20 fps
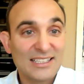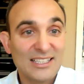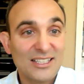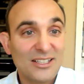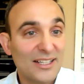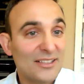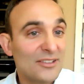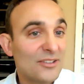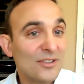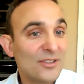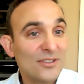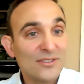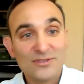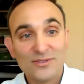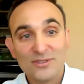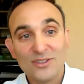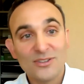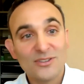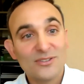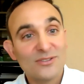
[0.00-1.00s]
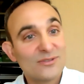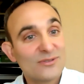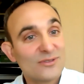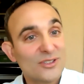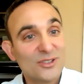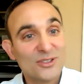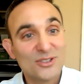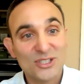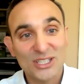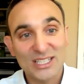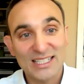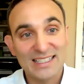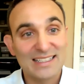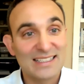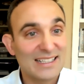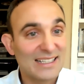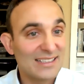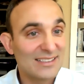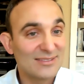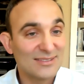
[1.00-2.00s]
I know you took
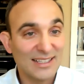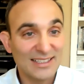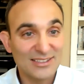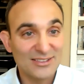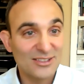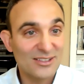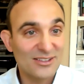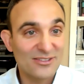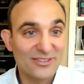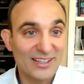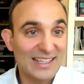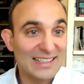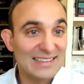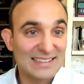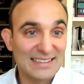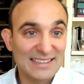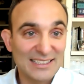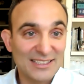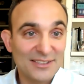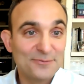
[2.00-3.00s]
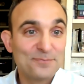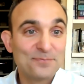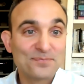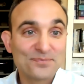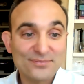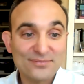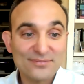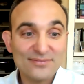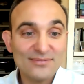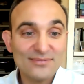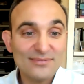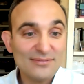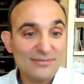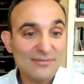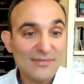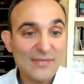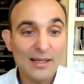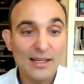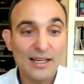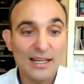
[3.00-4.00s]
it. I took the vaccine.
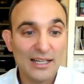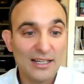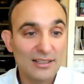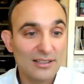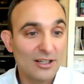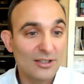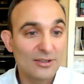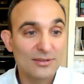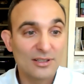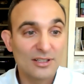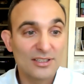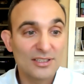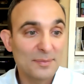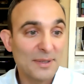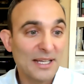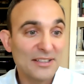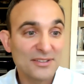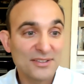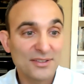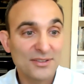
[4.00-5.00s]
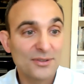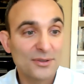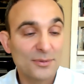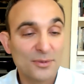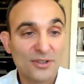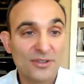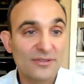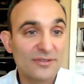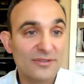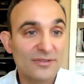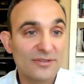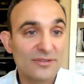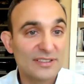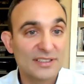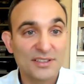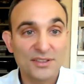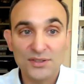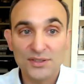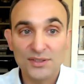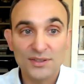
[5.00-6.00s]
Our spouses who are both
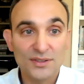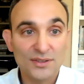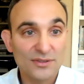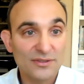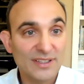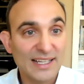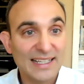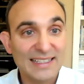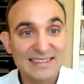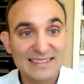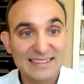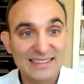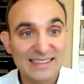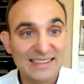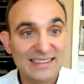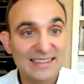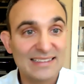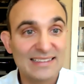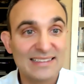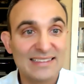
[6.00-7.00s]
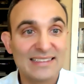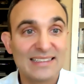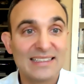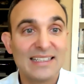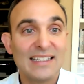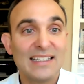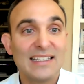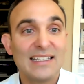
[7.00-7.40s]
physicians are vaccinated.